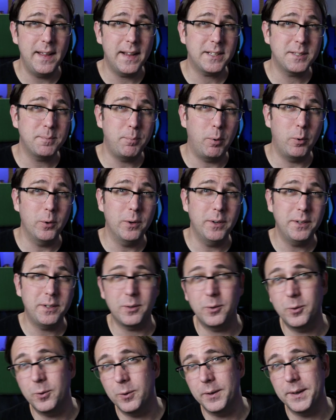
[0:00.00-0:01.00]
export
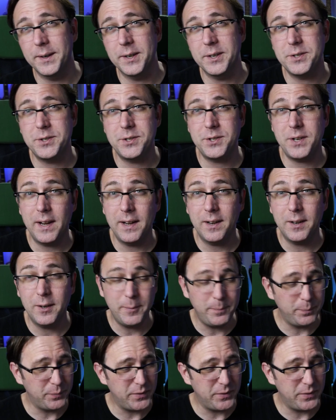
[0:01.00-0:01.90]
or share.